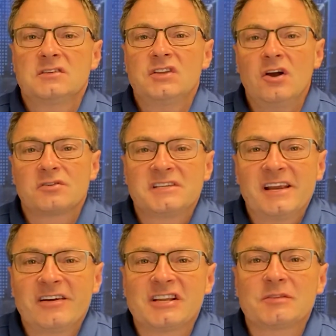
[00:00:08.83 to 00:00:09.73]
So,
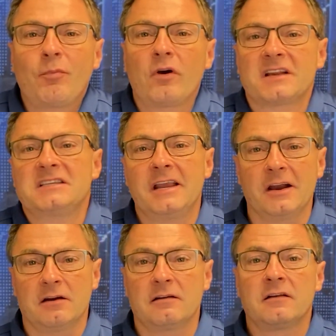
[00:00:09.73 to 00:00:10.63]
TRD Sport is
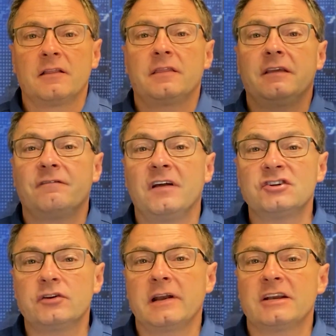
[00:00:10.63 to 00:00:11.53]
here. The
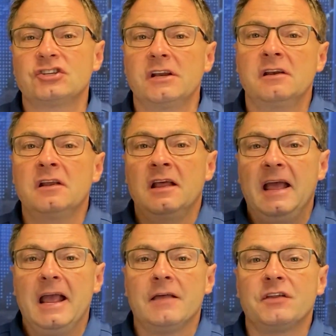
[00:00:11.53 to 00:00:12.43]
Venture Edition
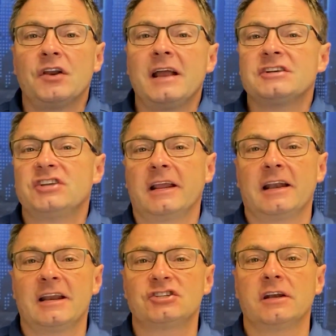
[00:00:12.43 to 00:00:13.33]
and the Nightshade
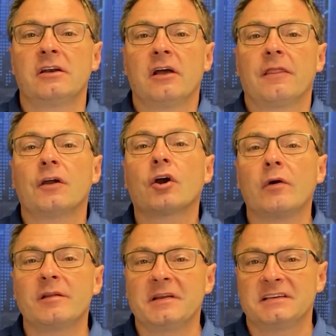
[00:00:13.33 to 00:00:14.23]
Edition, they're
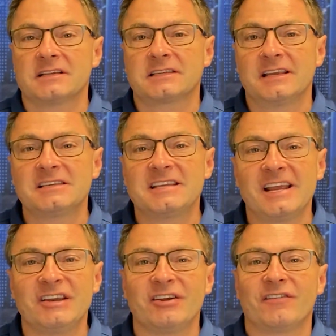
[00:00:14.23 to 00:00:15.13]
going to be
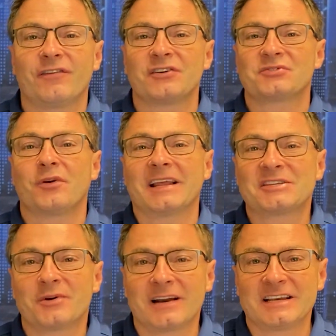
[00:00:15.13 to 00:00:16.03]
discontinued for
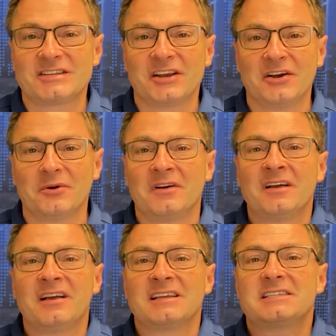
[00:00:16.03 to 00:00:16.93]
2022.
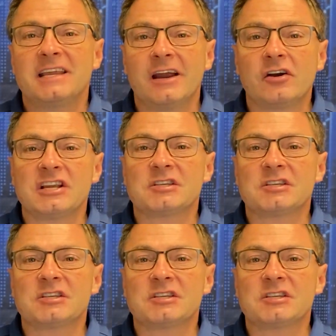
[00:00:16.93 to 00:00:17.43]
TRD